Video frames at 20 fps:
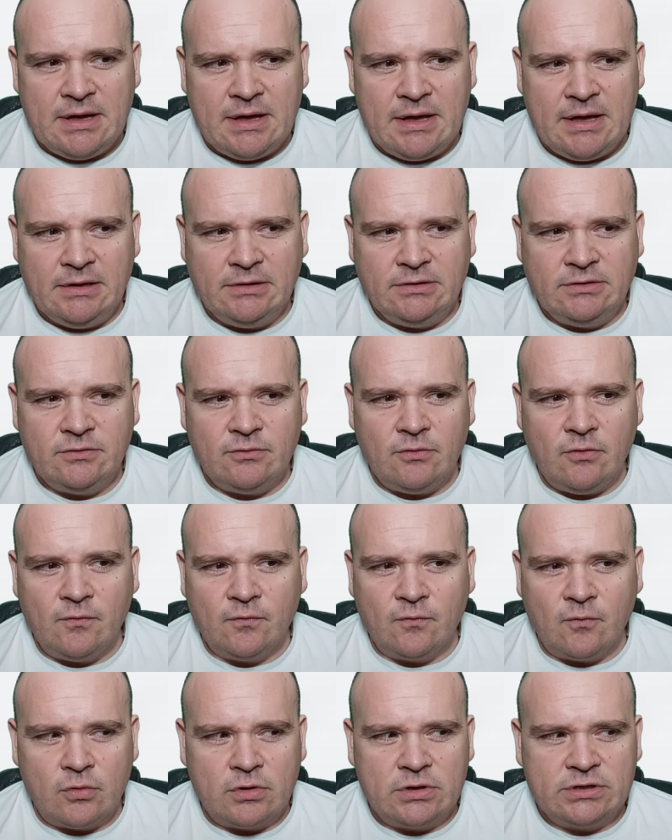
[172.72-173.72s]
And,
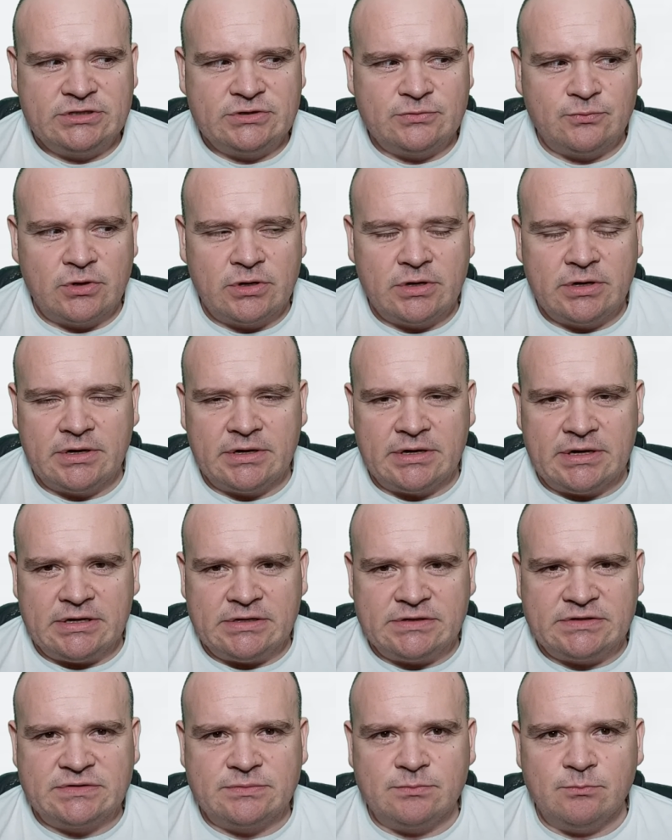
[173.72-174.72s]
of course, where
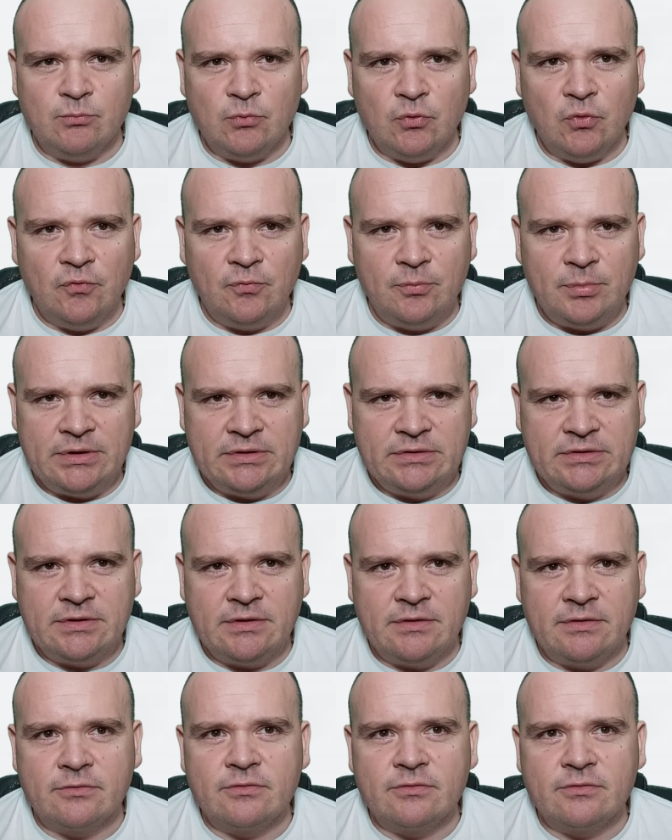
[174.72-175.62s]
is movement,